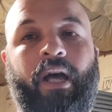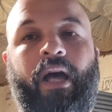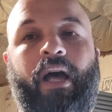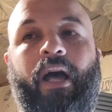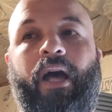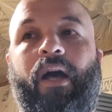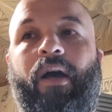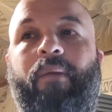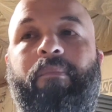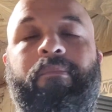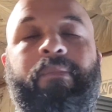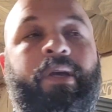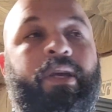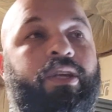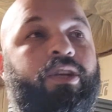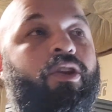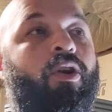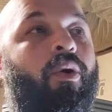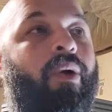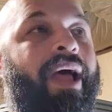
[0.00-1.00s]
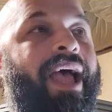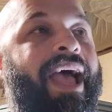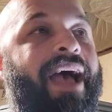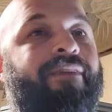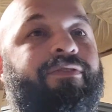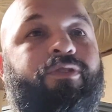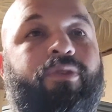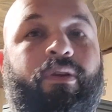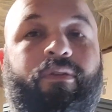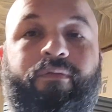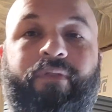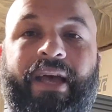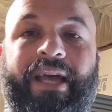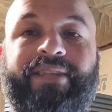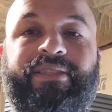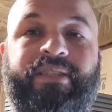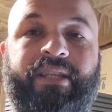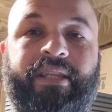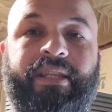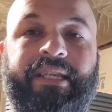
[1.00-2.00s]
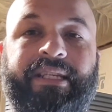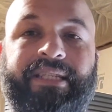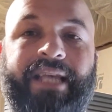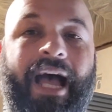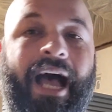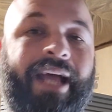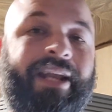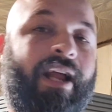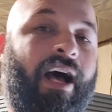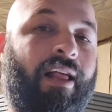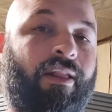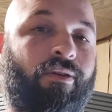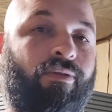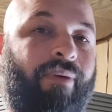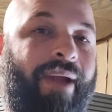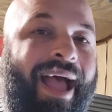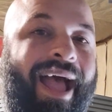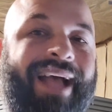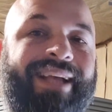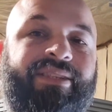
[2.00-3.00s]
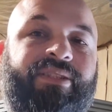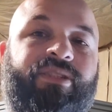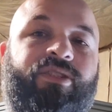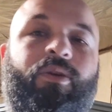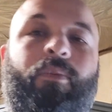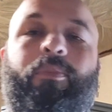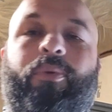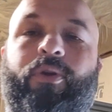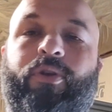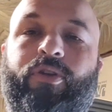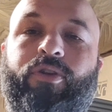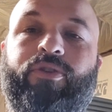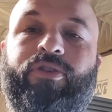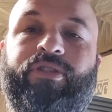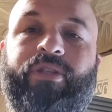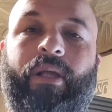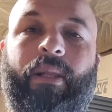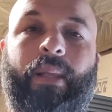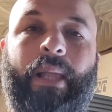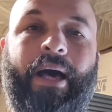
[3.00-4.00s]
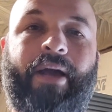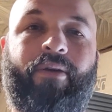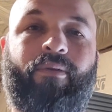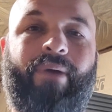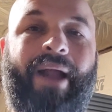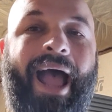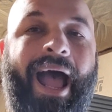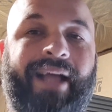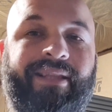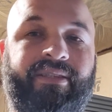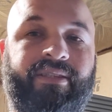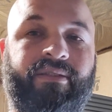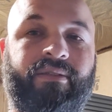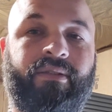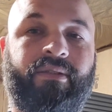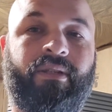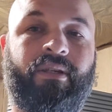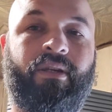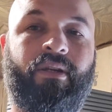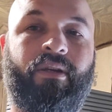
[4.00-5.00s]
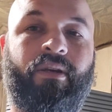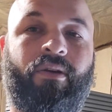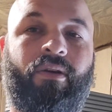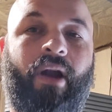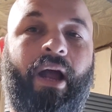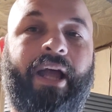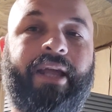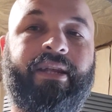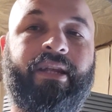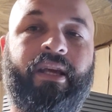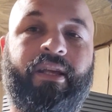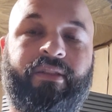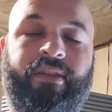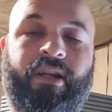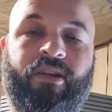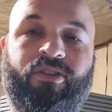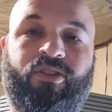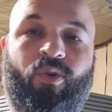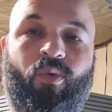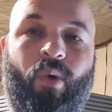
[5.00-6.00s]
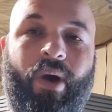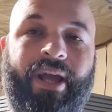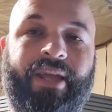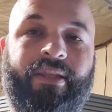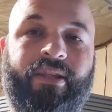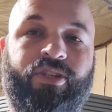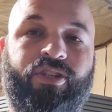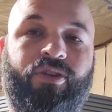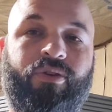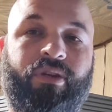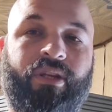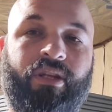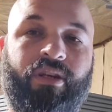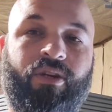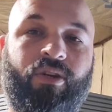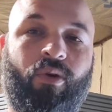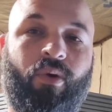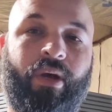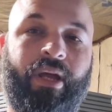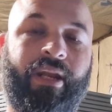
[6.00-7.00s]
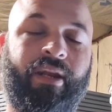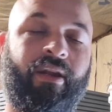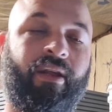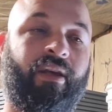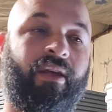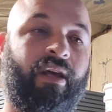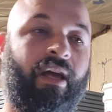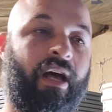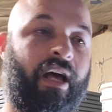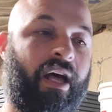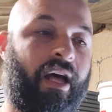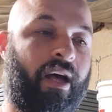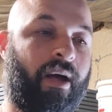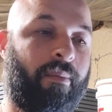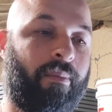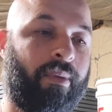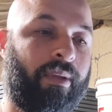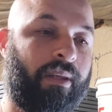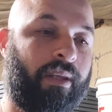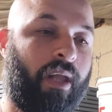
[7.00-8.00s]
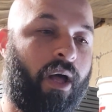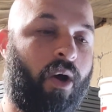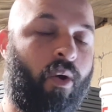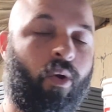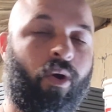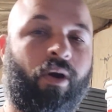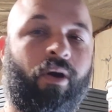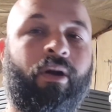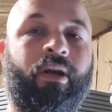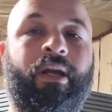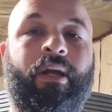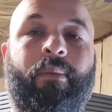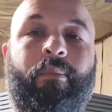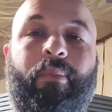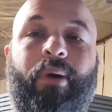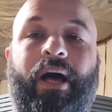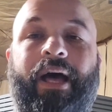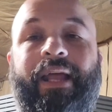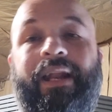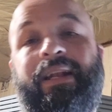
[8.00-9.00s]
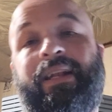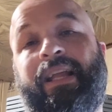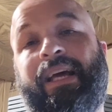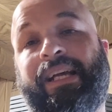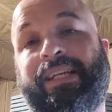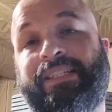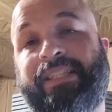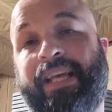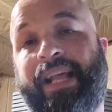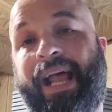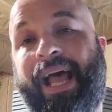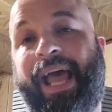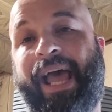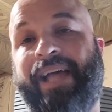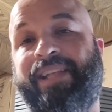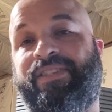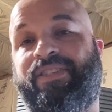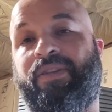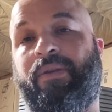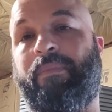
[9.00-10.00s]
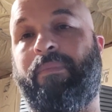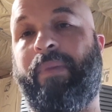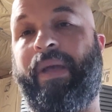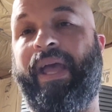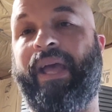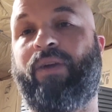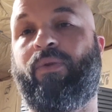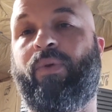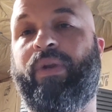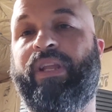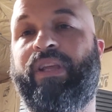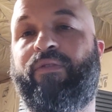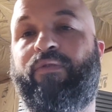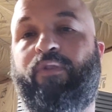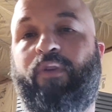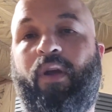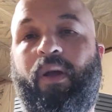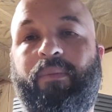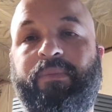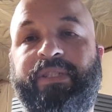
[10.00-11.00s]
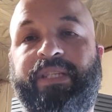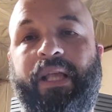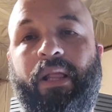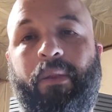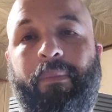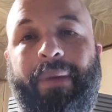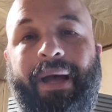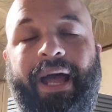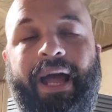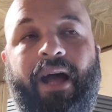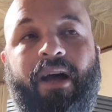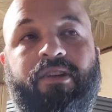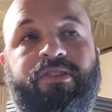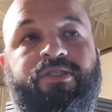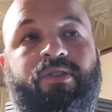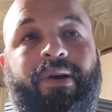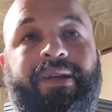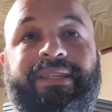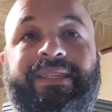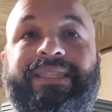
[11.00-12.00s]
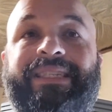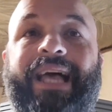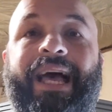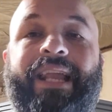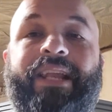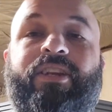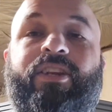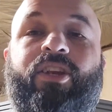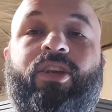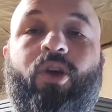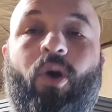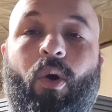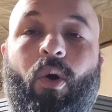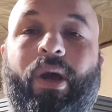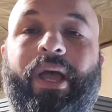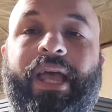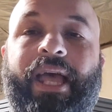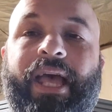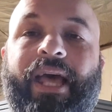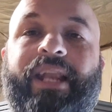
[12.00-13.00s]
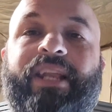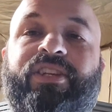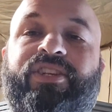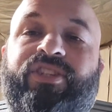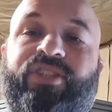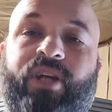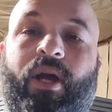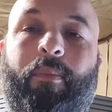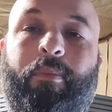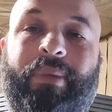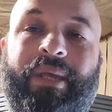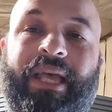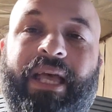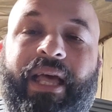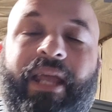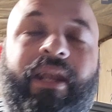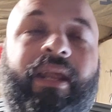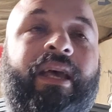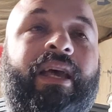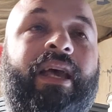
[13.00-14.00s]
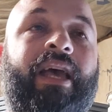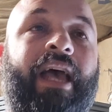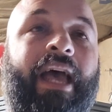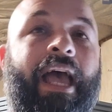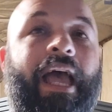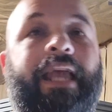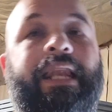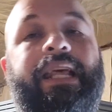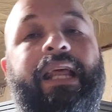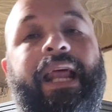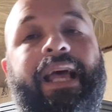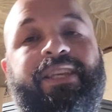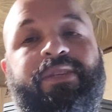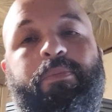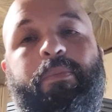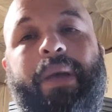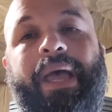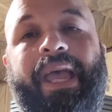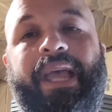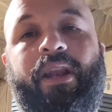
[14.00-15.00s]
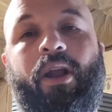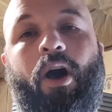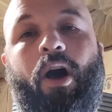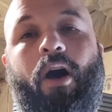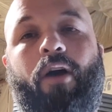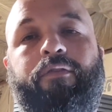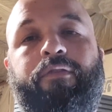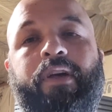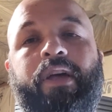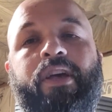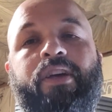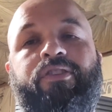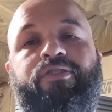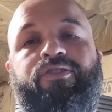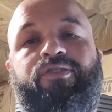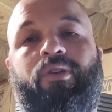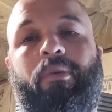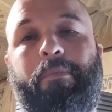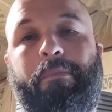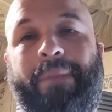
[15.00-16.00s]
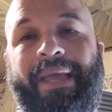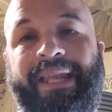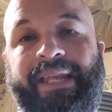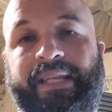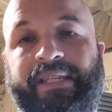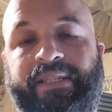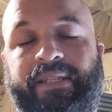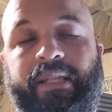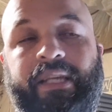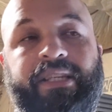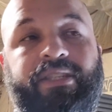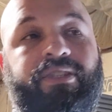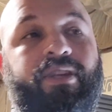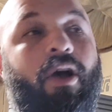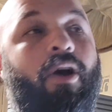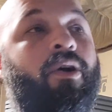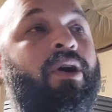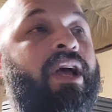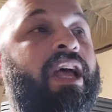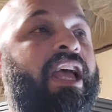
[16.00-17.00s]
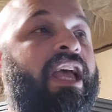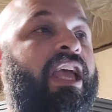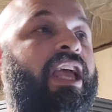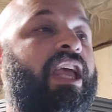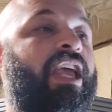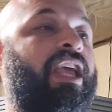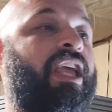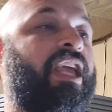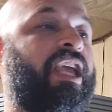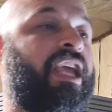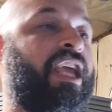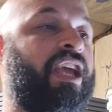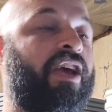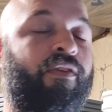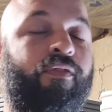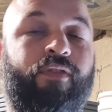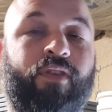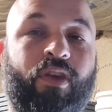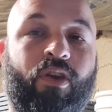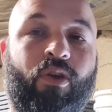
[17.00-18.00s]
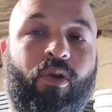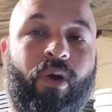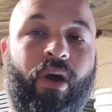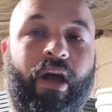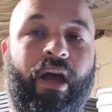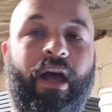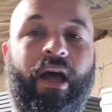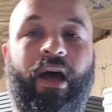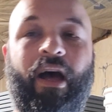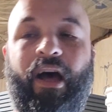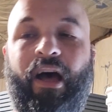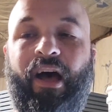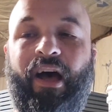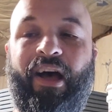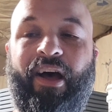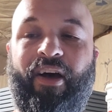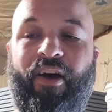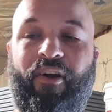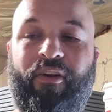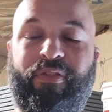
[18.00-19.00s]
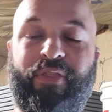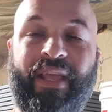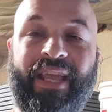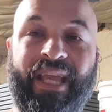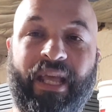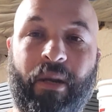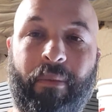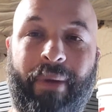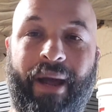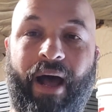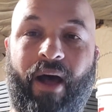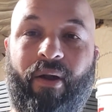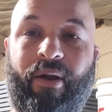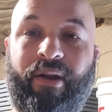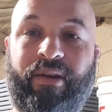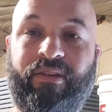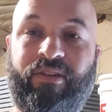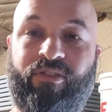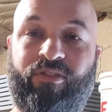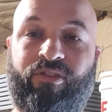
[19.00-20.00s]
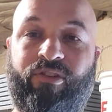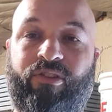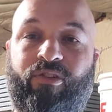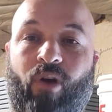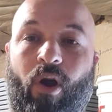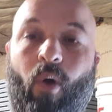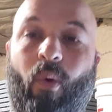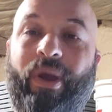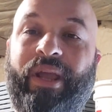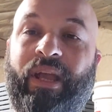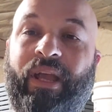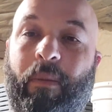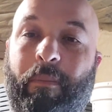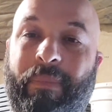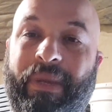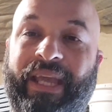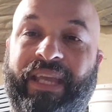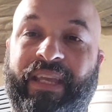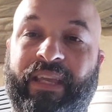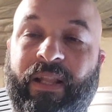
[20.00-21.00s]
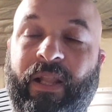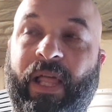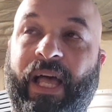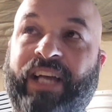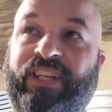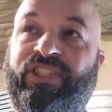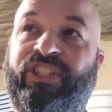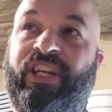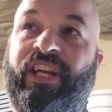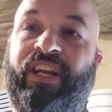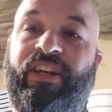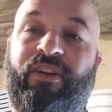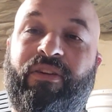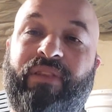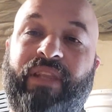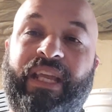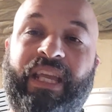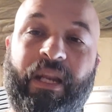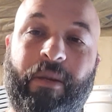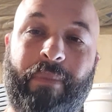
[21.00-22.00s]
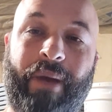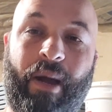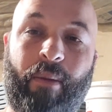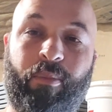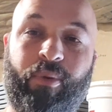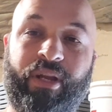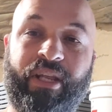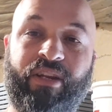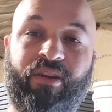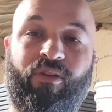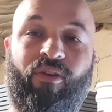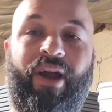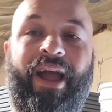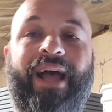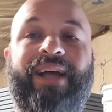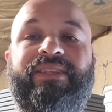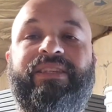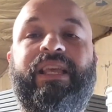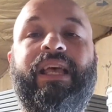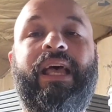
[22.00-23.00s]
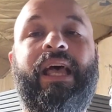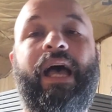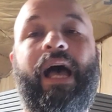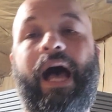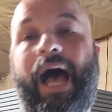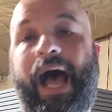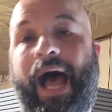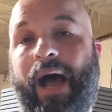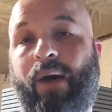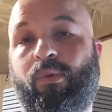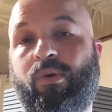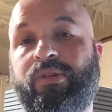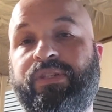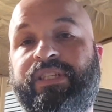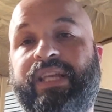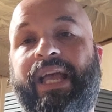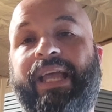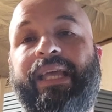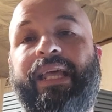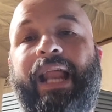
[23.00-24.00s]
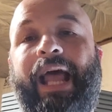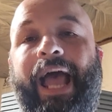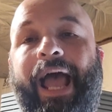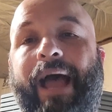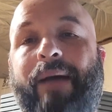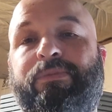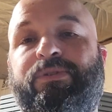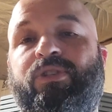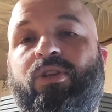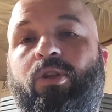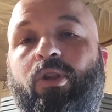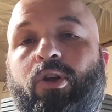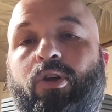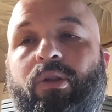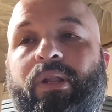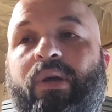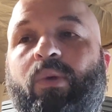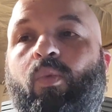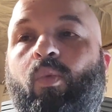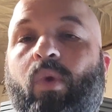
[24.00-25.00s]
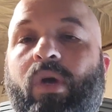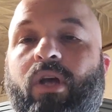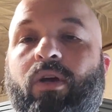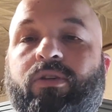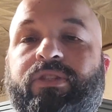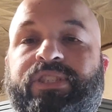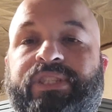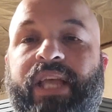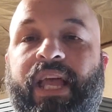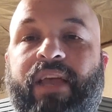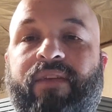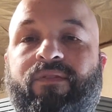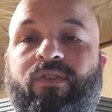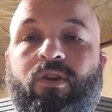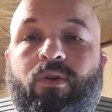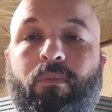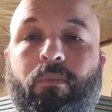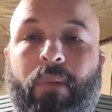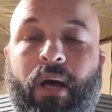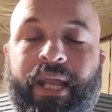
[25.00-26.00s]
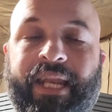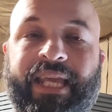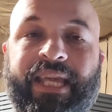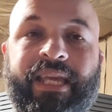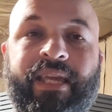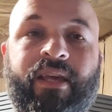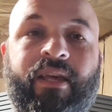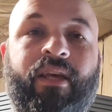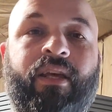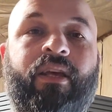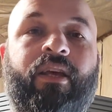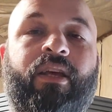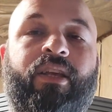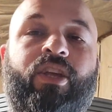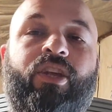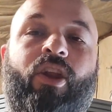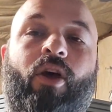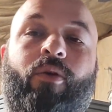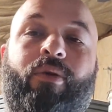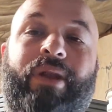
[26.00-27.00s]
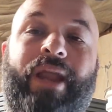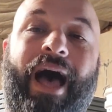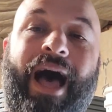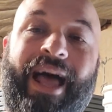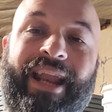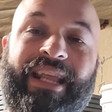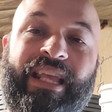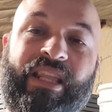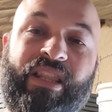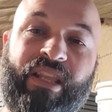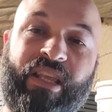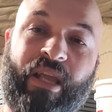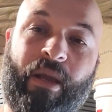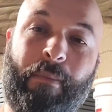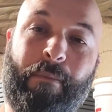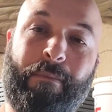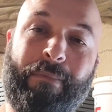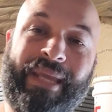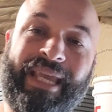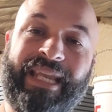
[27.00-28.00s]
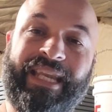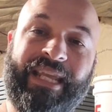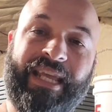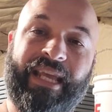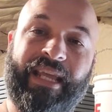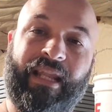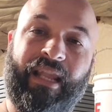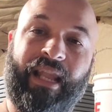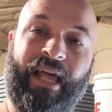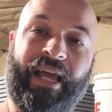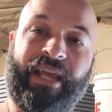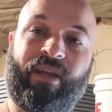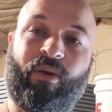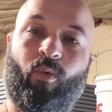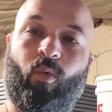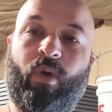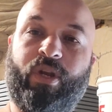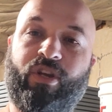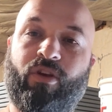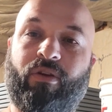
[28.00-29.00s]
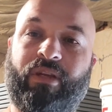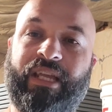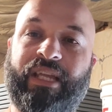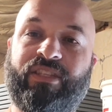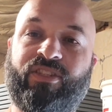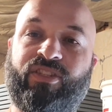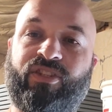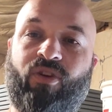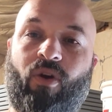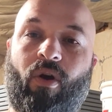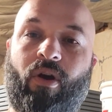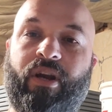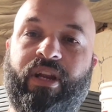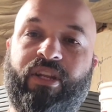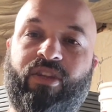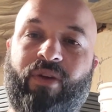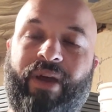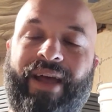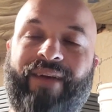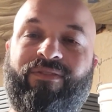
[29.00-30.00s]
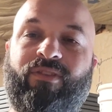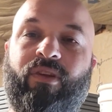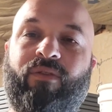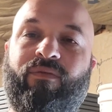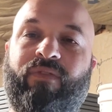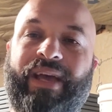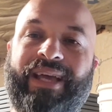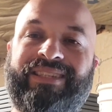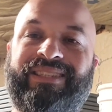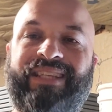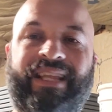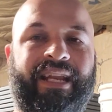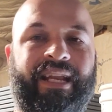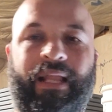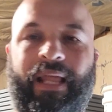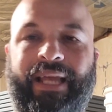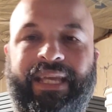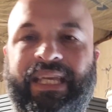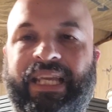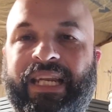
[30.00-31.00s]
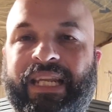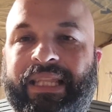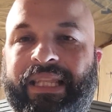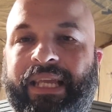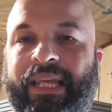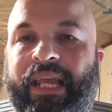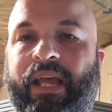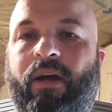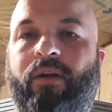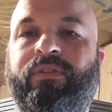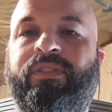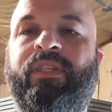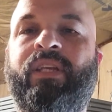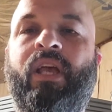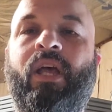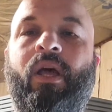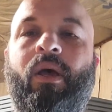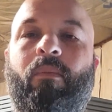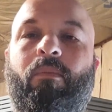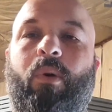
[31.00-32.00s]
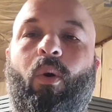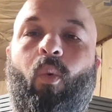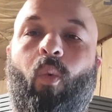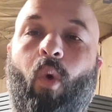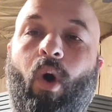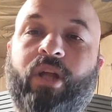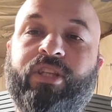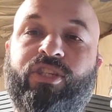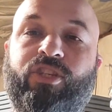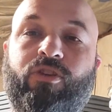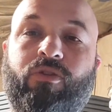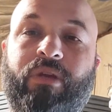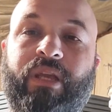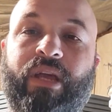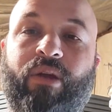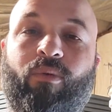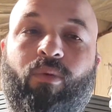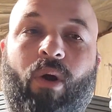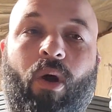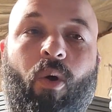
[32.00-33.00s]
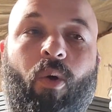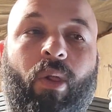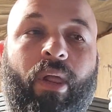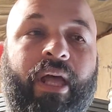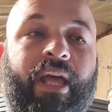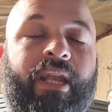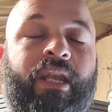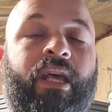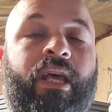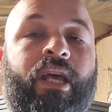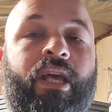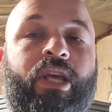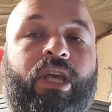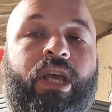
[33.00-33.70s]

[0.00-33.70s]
You don't have to invest in these high dollar racks to produce a lot of rats, right? There's a way that you can do it lower, but like I said, I had some equity from selling my house, so I decided to go ahead and jump in, and it has paid off tremendously. So if you are thinking about growing a big collection and you're thinking about breeding rats, I will say it absolutely will save you money. You know, not in the immediate, like when you're getting started, you have to invest in it like anything else. But once you get rolling,